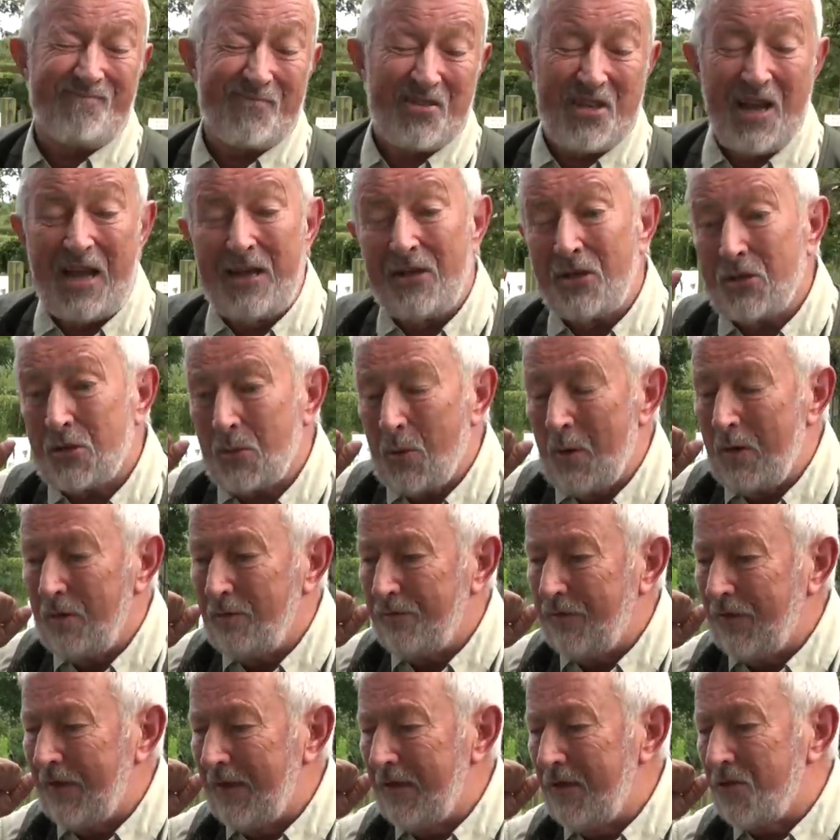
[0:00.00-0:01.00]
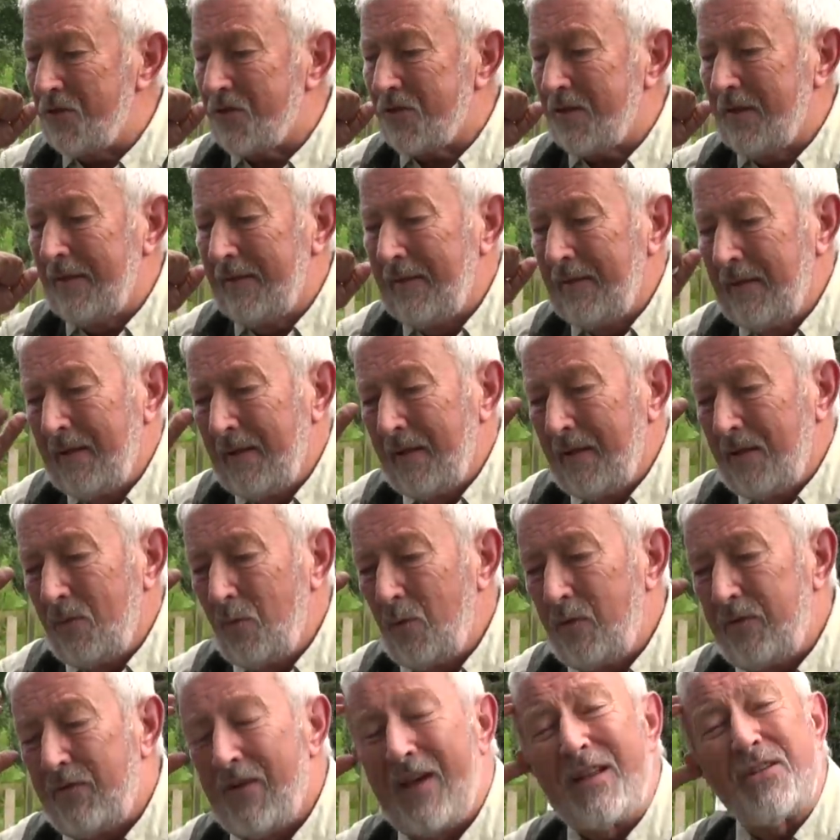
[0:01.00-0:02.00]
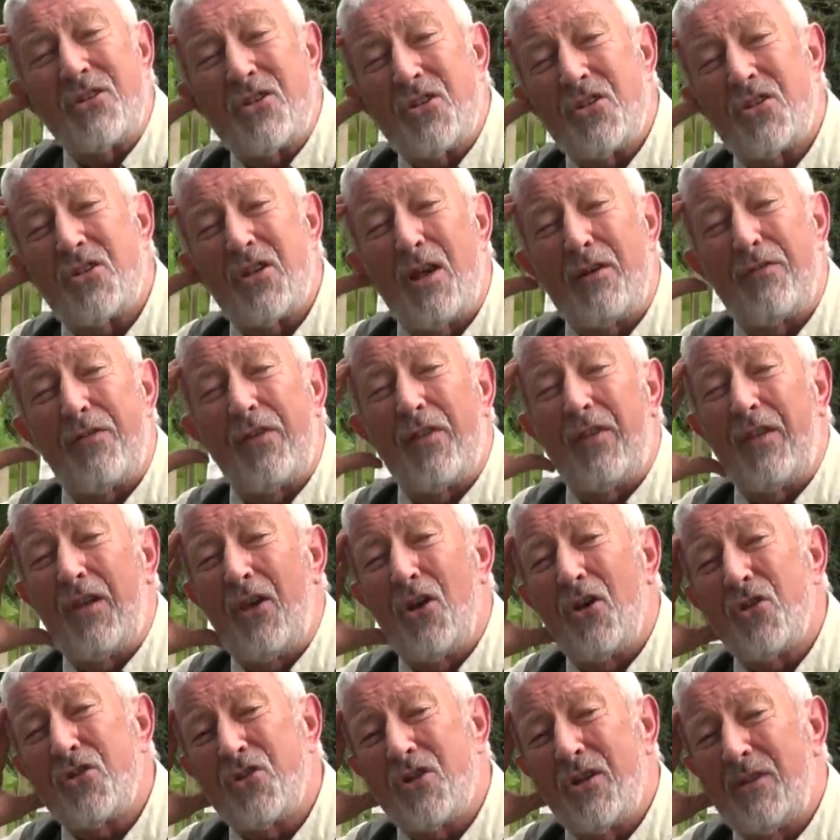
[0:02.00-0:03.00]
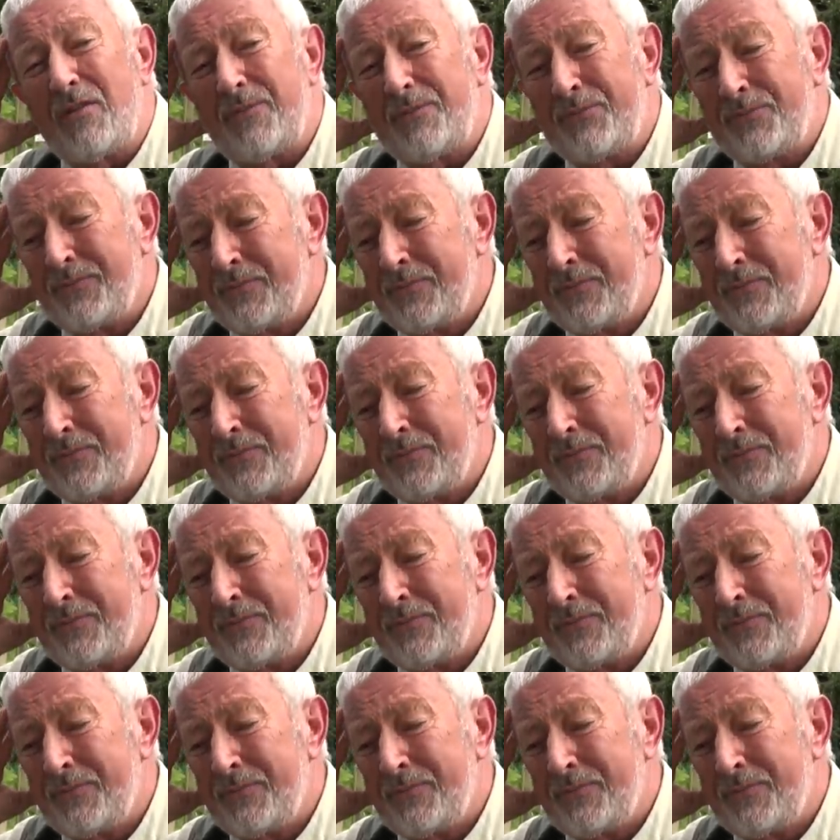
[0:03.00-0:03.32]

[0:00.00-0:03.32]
10, 12 years, we've had to suffer the otter.